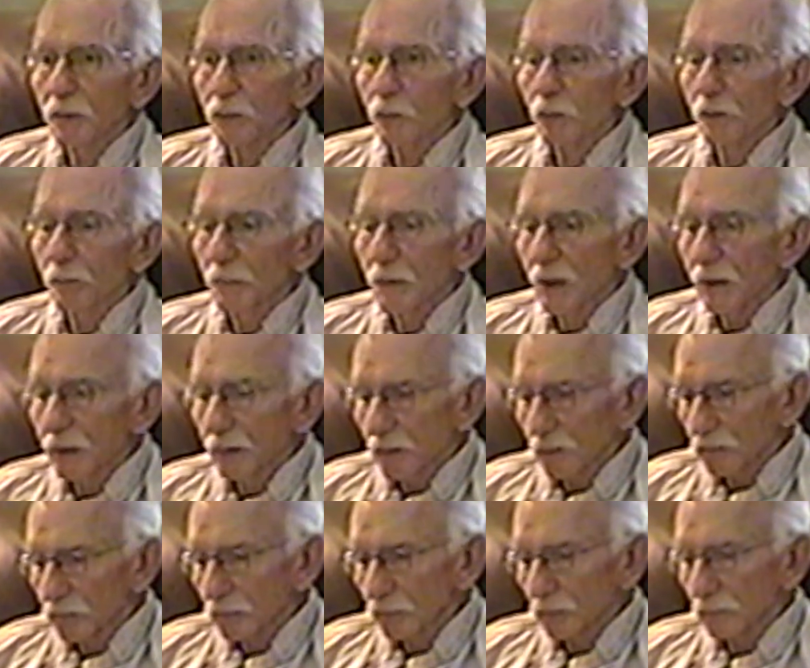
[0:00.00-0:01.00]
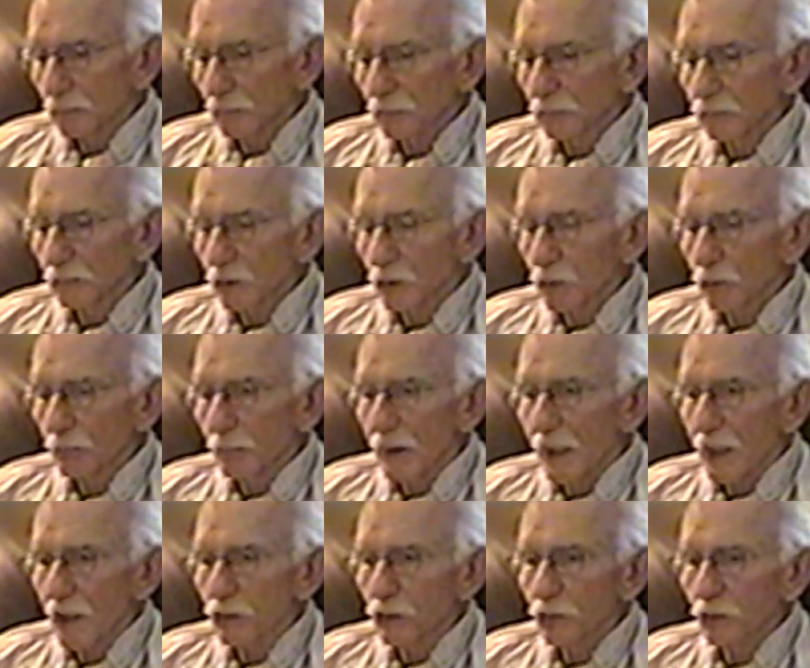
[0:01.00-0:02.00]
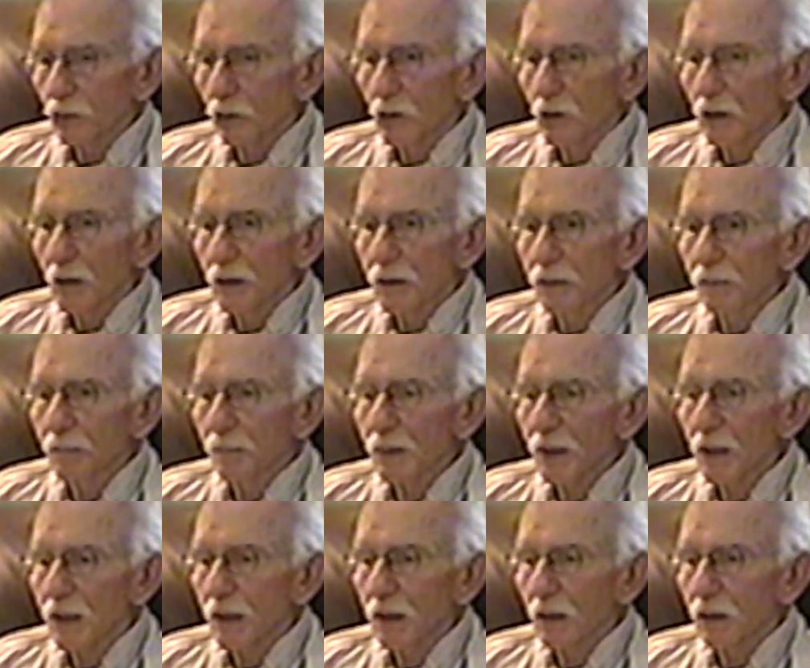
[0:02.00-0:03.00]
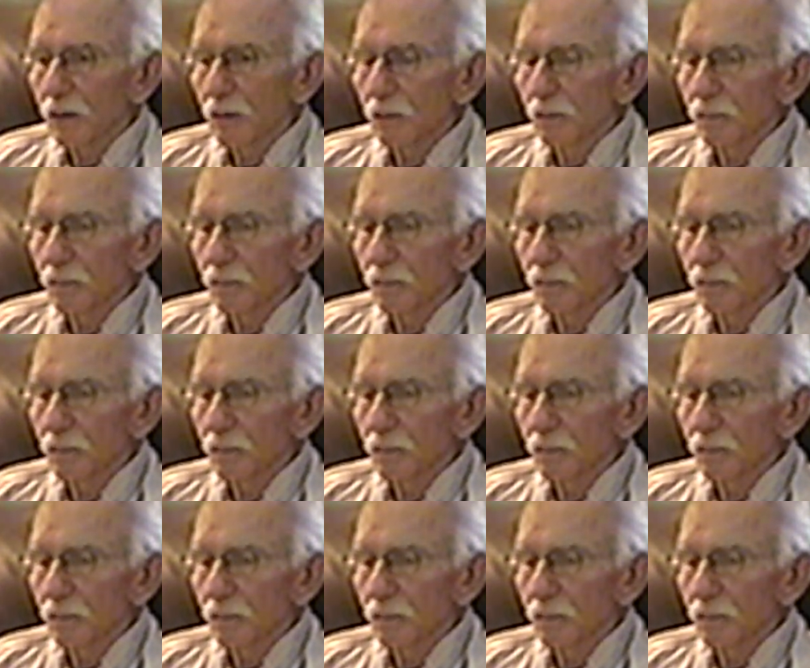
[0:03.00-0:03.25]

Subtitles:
with my mask on, and